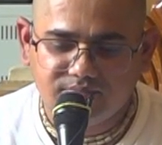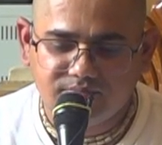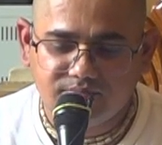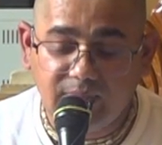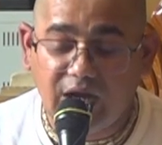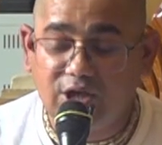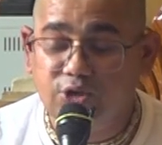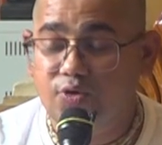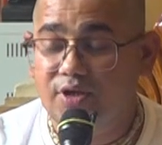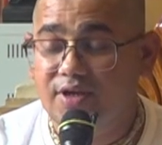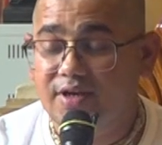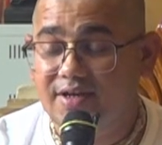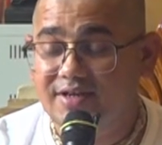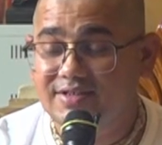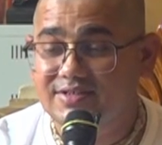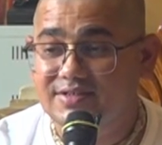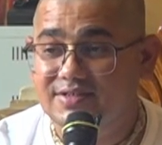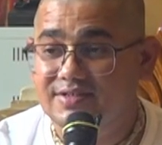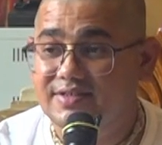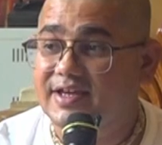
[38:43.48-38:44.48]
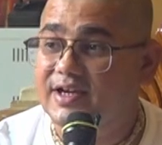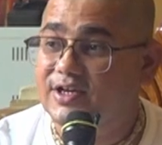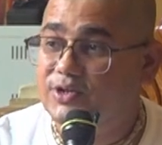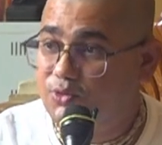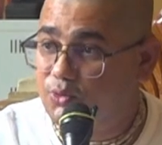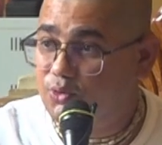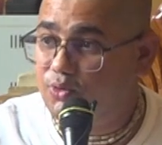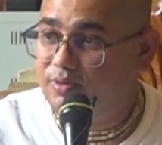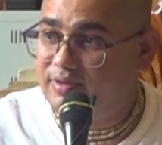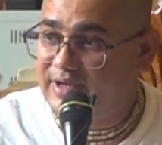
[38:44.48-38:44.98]
Madhurya Ras, there are
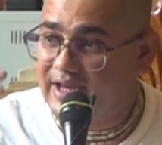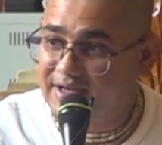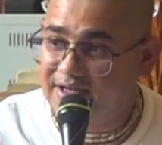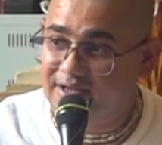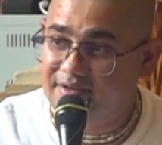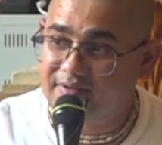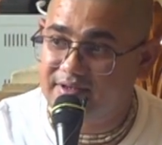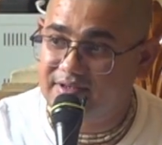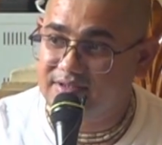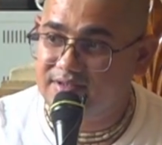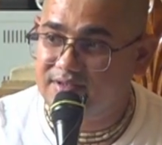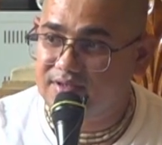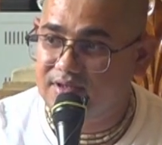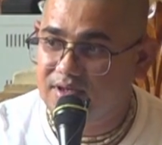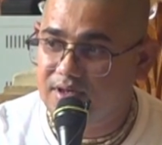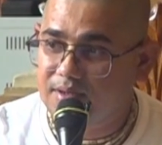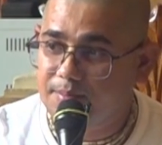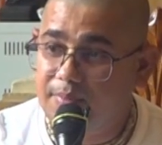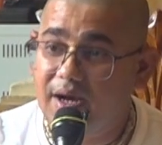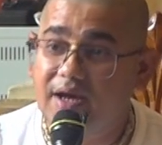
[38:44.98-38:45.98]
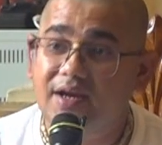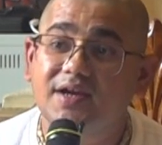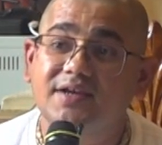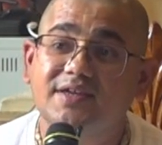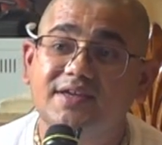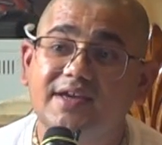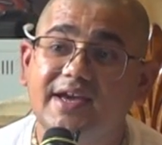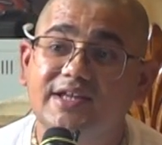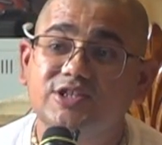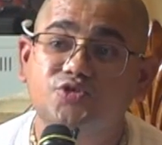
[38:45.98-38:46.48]
two categories.
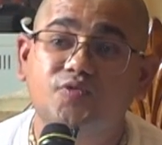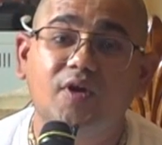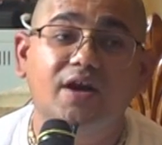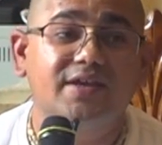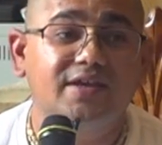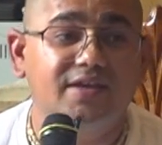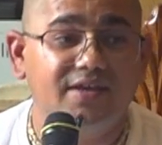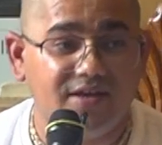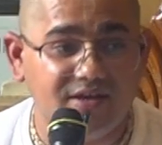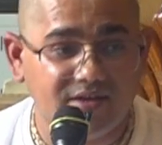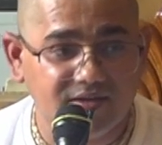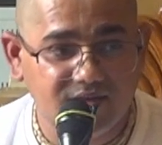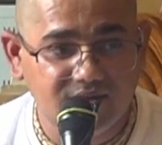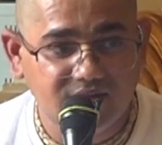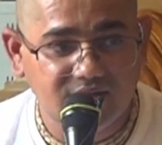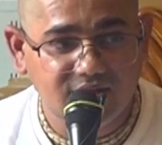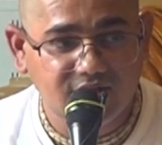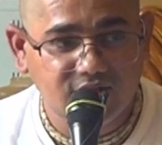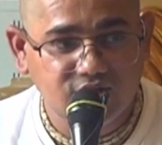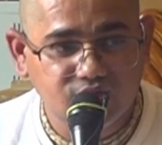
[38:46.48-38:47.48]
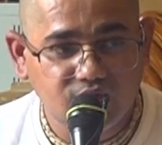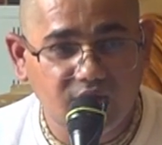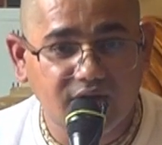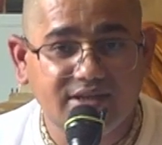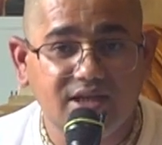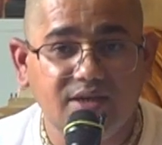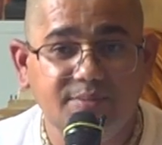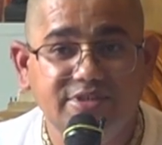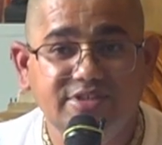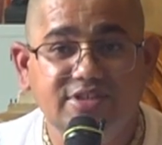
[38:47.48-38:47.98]
Parakya and Swakya.
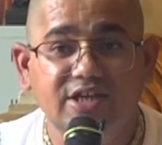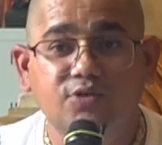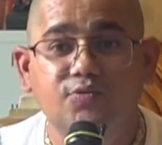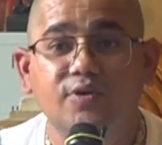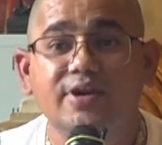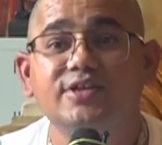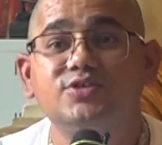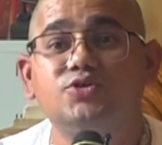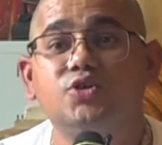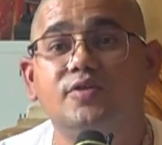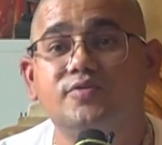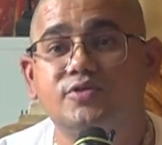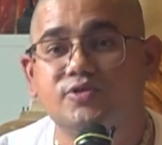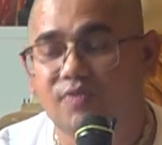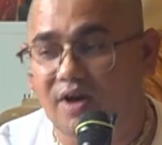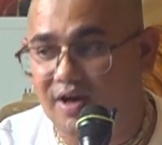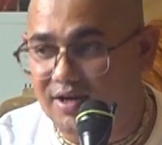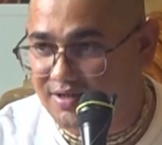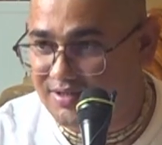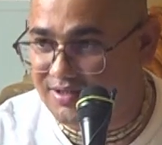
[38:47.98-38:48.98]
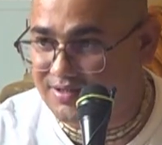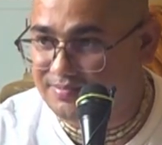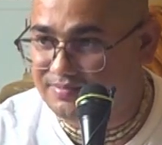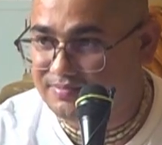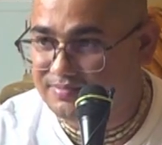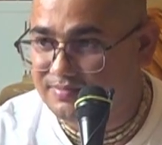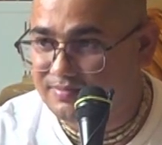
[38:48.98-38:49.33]
Swakya means the queens of Dwarka.